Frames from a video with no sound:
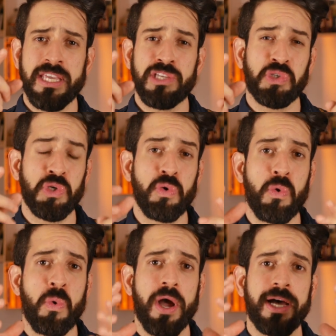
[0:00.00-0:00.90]
teach
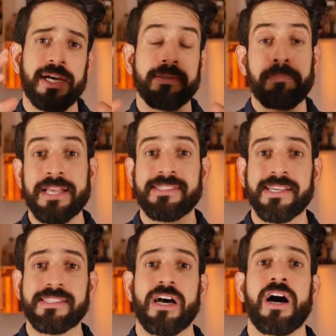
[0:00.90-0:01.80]
you the
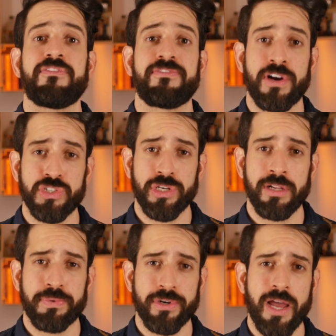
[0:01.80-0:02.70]
basics of
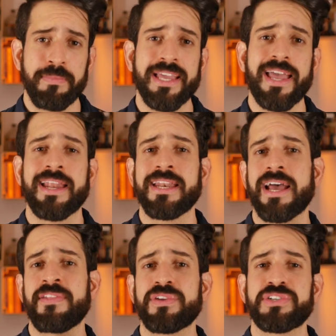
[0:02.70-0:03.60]
functional programming
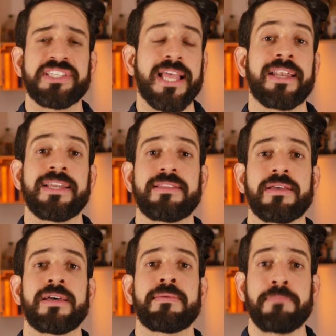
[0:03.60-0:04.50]
and understand
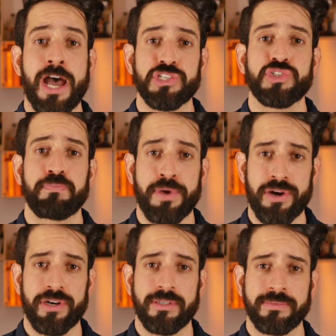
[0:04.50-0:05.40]
it much
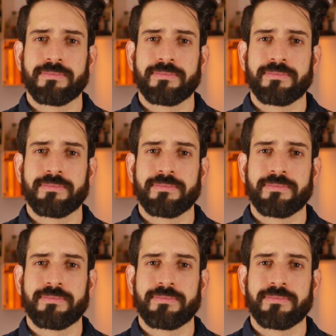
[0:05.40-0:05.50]
better.